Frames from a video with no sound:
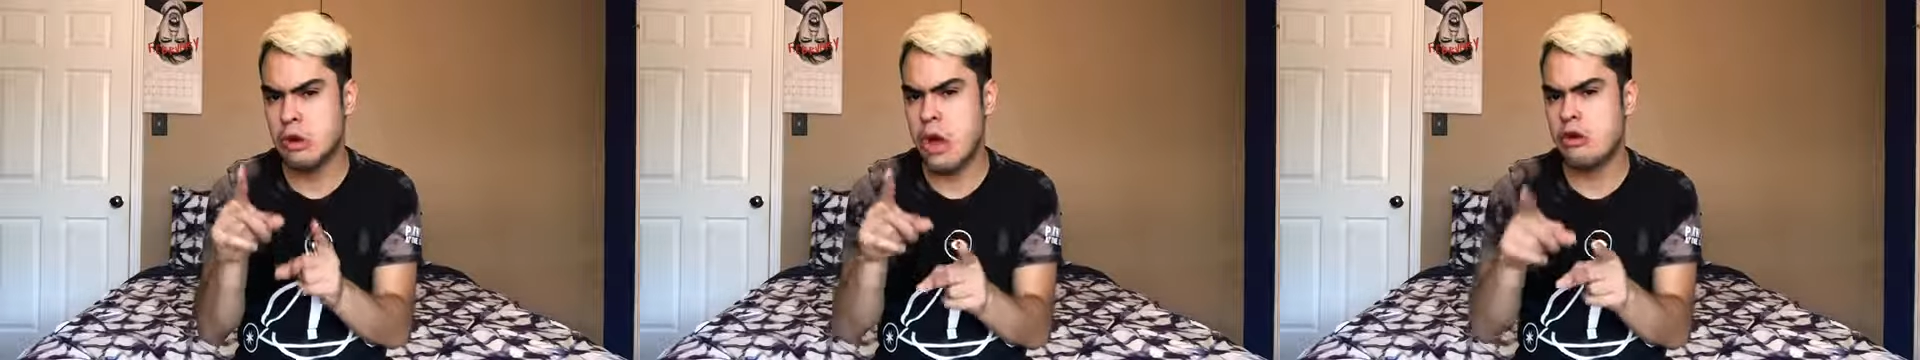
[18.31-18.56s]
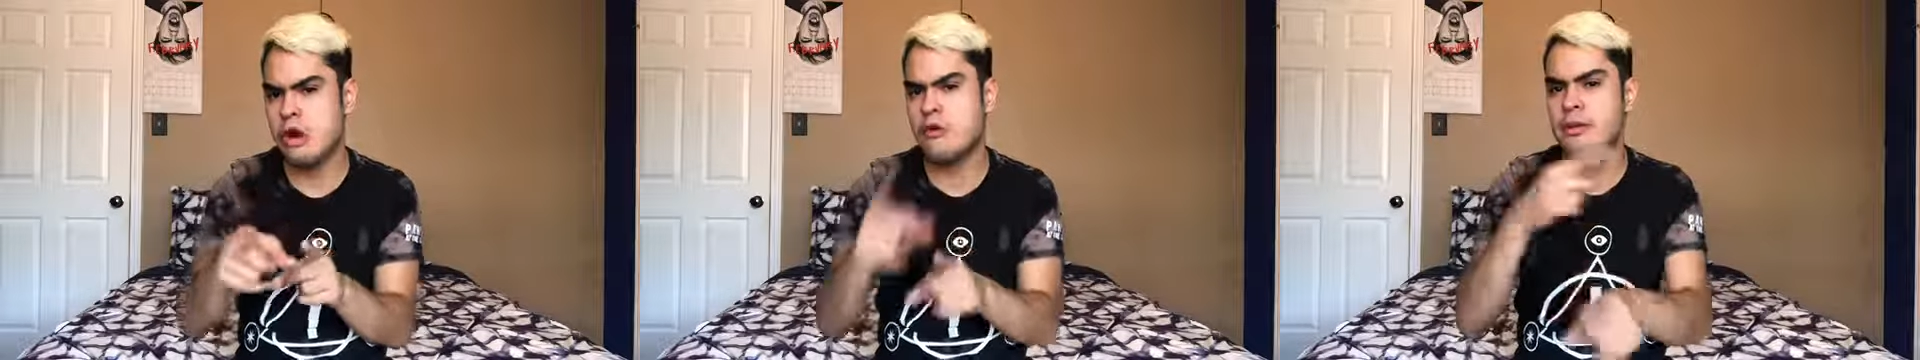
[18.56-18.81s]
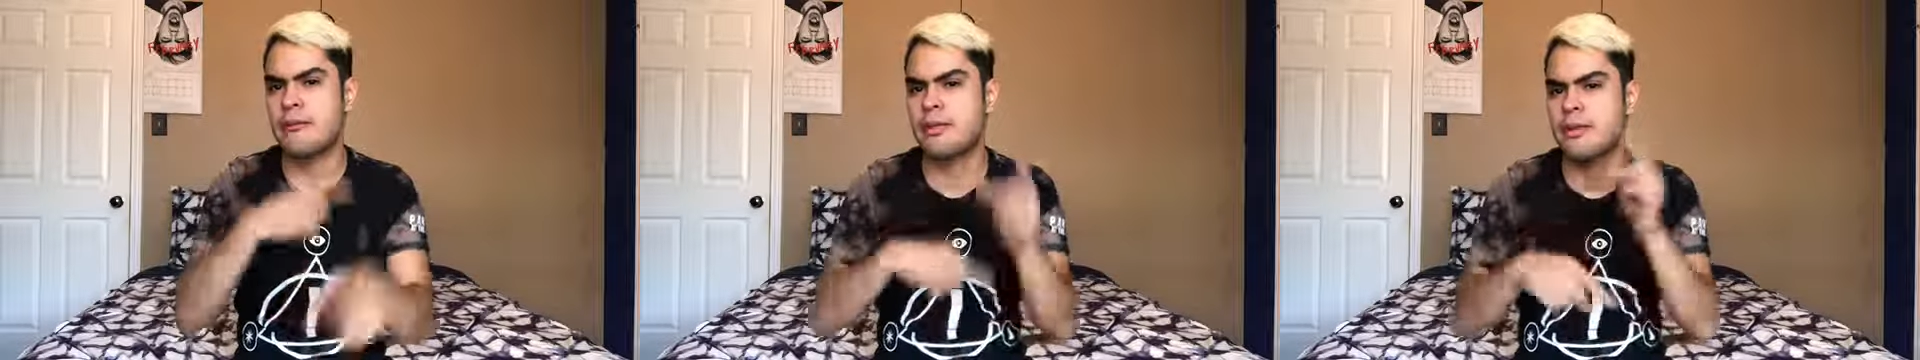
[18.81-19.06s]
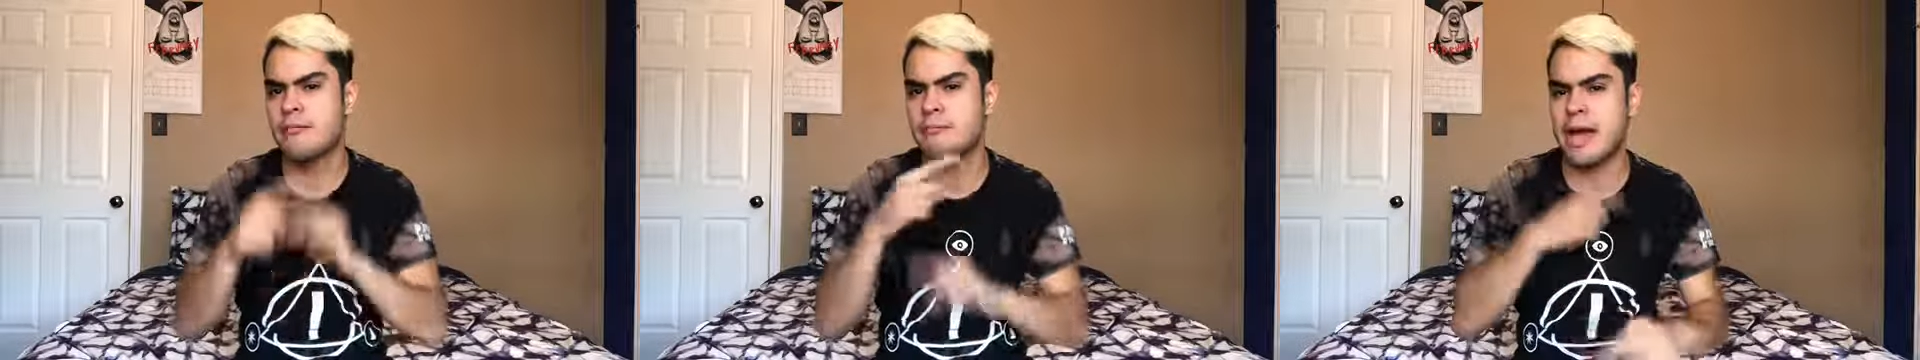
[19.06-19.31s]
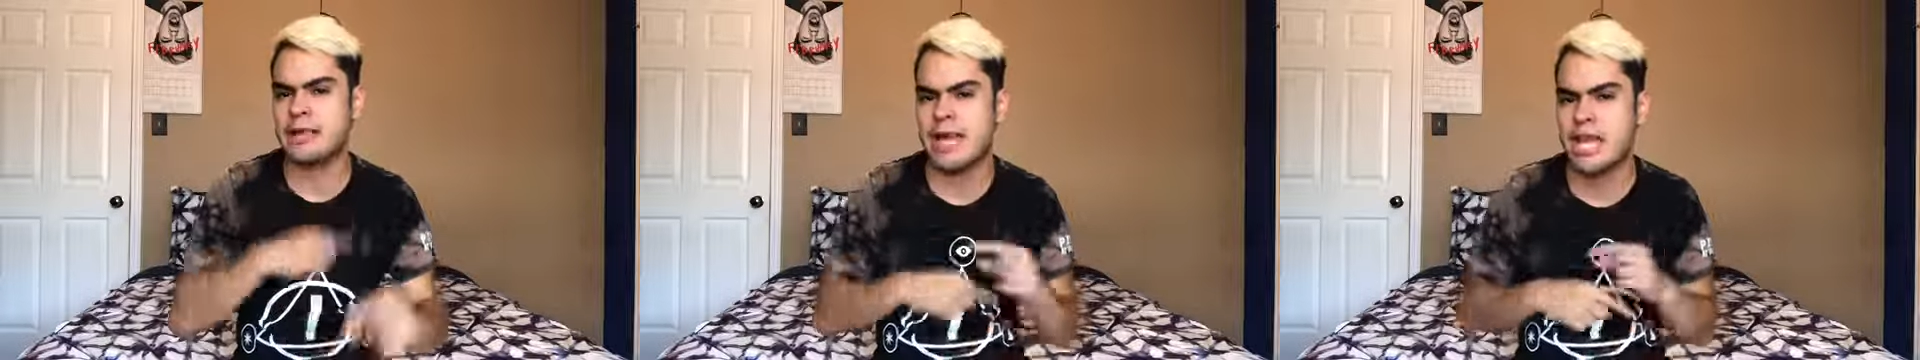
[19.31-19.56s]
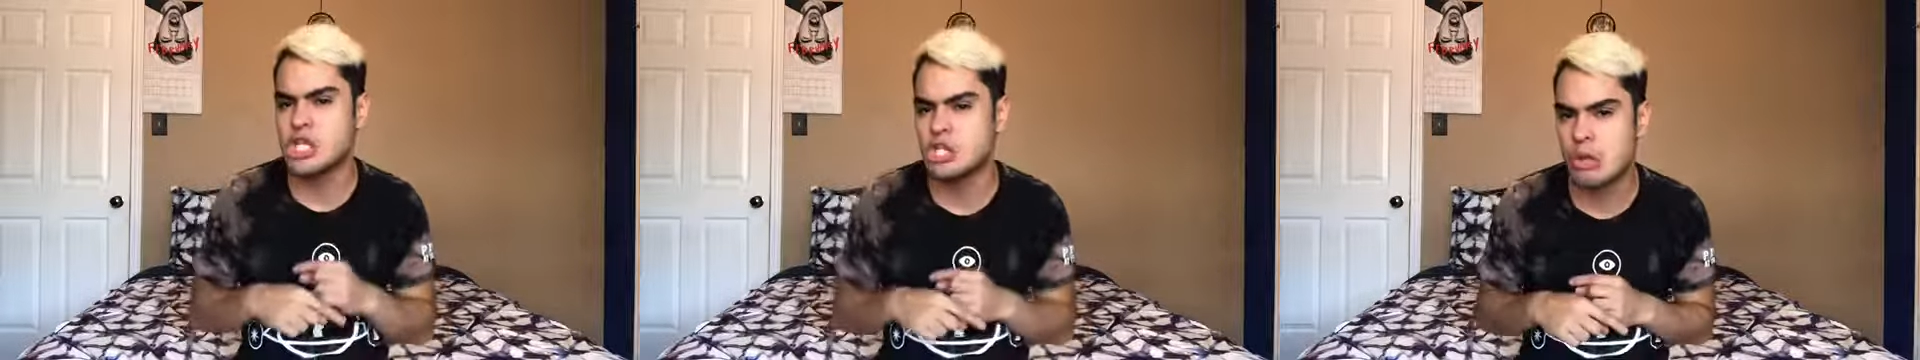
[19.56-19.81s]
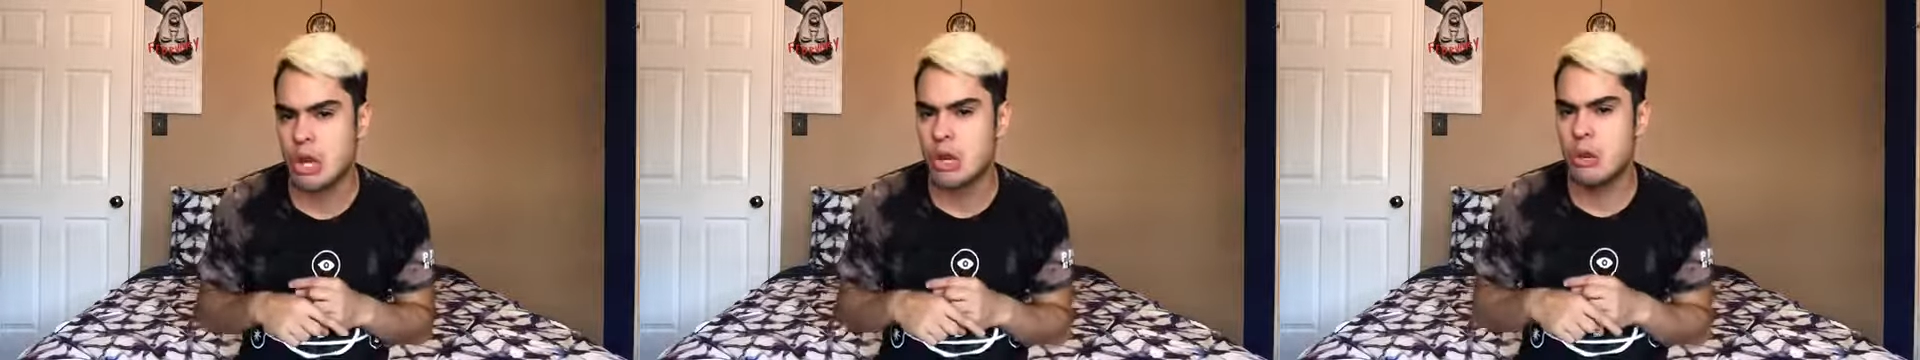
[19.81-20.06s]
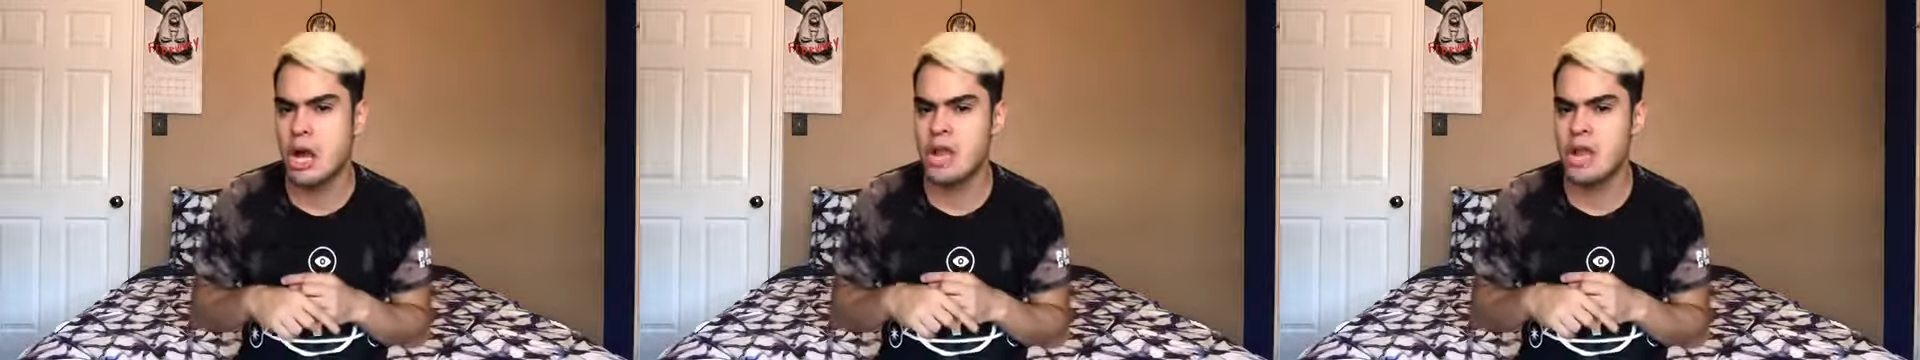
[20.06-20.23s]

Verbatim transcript: I don't know if I'm gonna bring it back the intro,